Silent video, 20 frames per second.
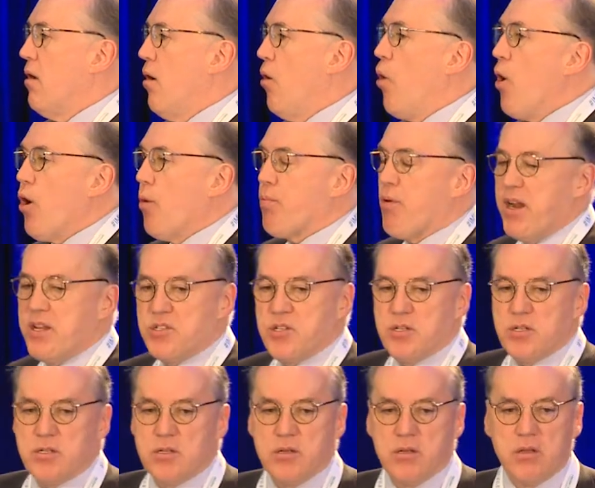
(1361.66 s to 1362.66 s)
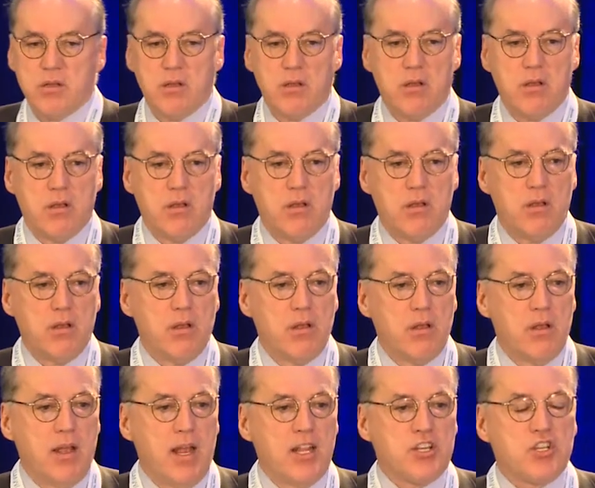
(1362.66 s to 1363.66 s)
Oil prices.
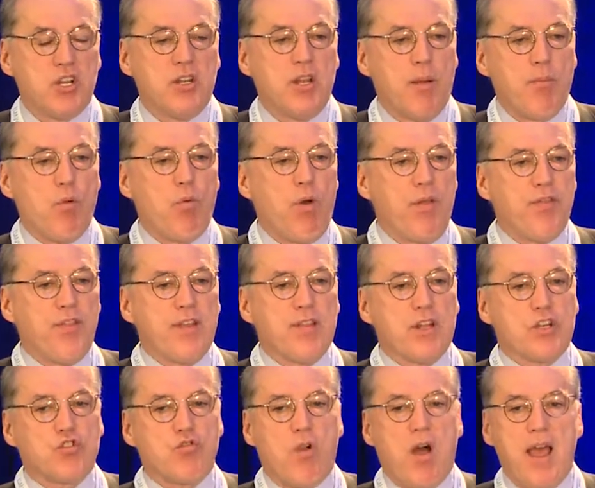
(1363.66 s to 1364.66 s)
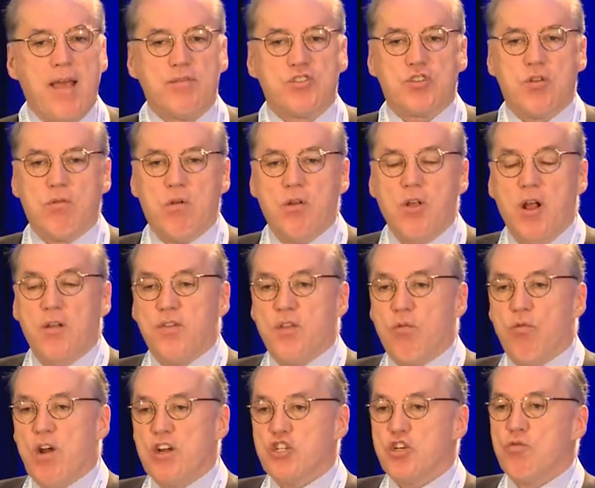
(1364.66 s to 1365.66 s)
It's the number one thing that drives the, the
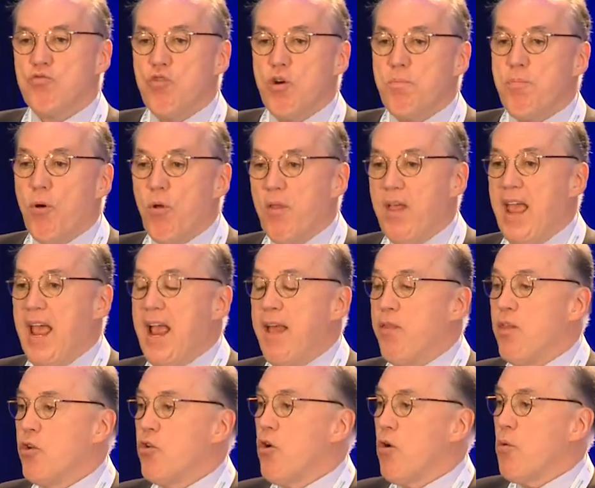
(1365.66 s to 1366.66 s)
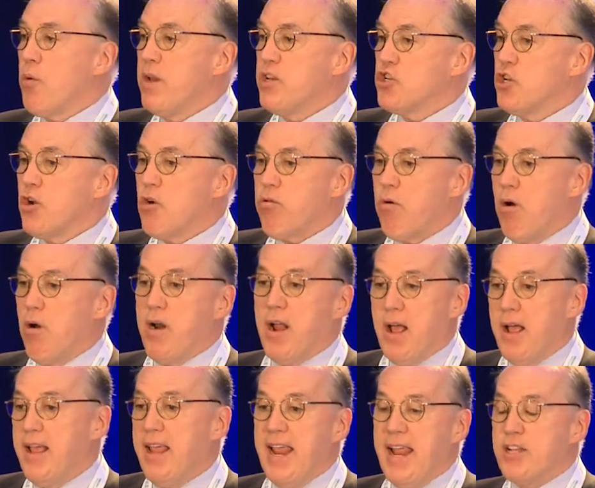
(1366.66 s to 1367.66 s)
Russian ruble and the Norwegian
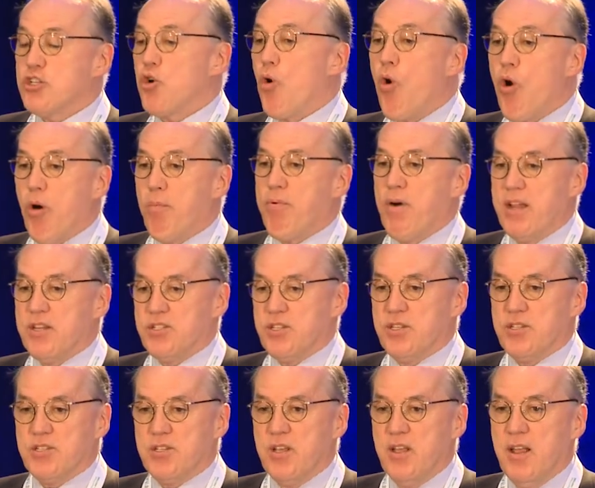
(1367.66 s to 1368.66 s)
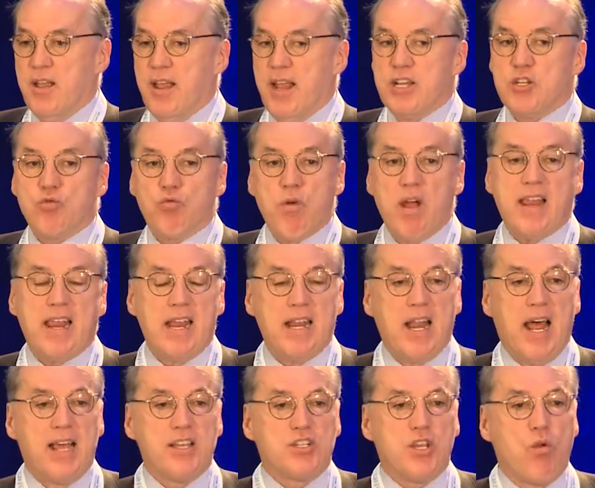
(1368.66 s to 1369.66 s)
krona. It's oil prices. It's
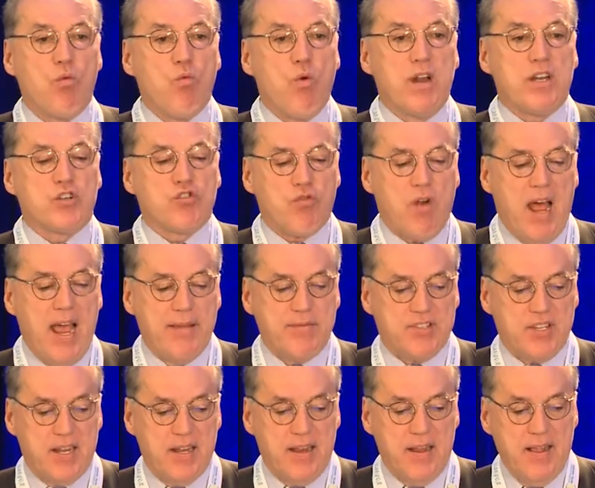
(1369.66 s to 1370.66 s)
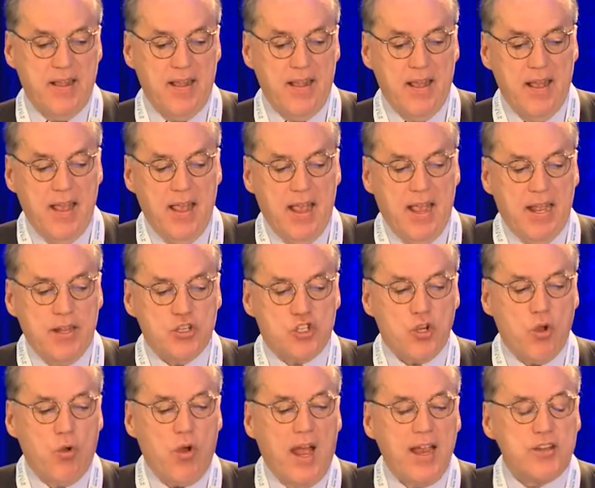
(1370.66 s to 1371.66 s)
recognizing what drives it. And
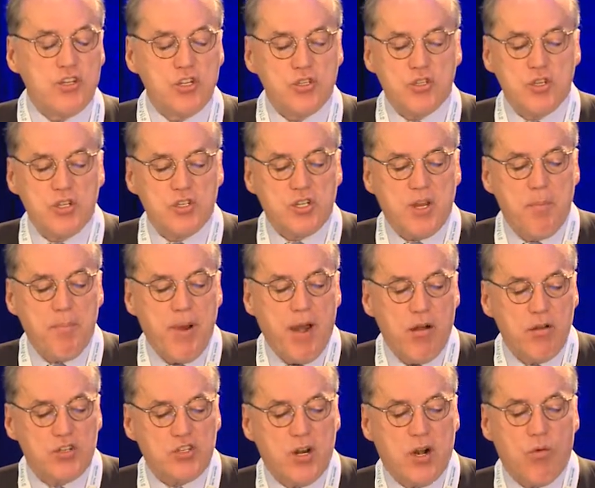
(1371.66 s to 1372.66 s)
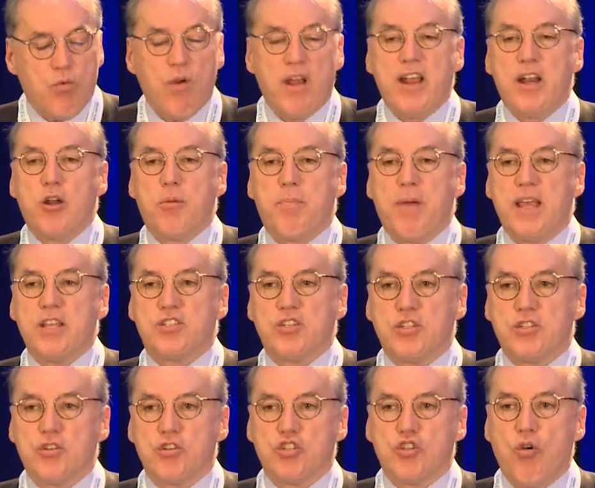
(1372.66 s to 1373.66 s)
so I just do this comparison on a regular
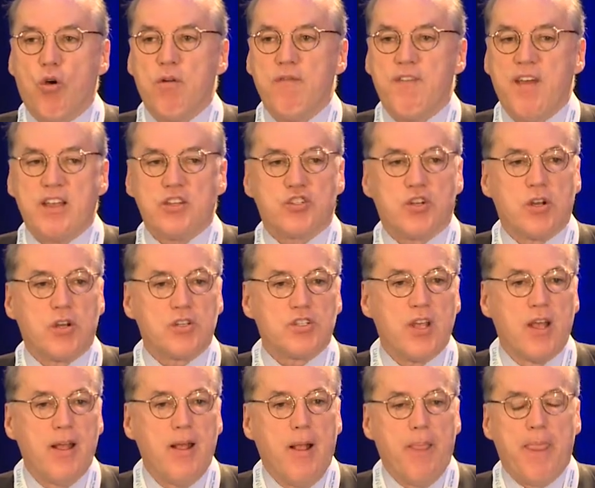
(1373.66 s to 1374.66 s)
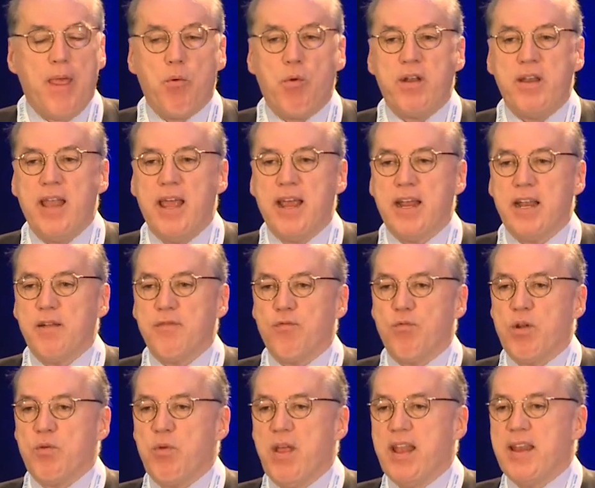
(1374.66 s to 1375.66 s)
basis to show investors that when, negative,
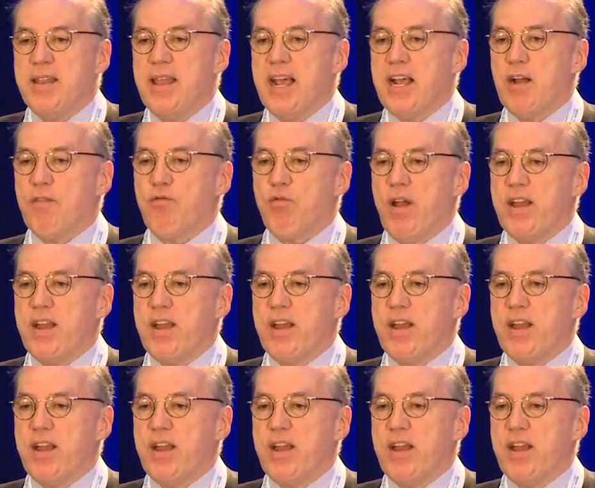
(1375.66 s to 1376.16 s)
when we had negative